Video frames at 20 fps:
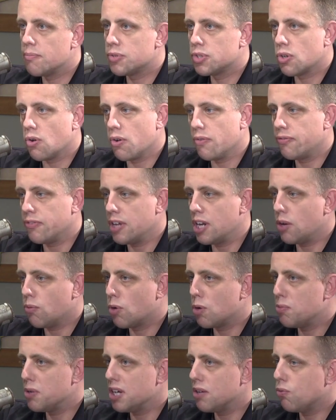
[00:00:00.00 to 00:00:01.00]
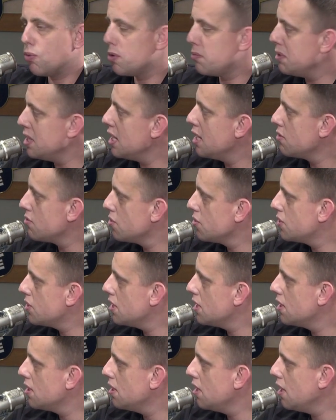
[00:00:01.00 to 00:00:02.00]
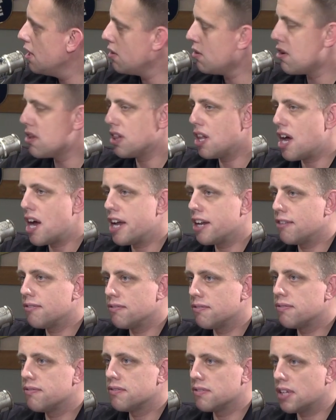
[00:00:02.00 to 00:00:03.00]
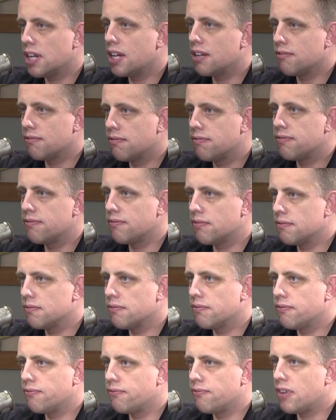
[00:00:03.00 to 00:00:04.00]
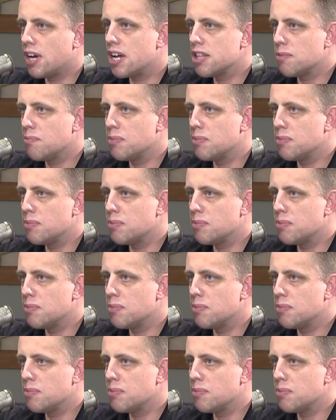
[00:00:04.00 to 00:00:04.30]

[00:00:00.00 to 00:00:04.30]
So if anyone would be interested, get online and find the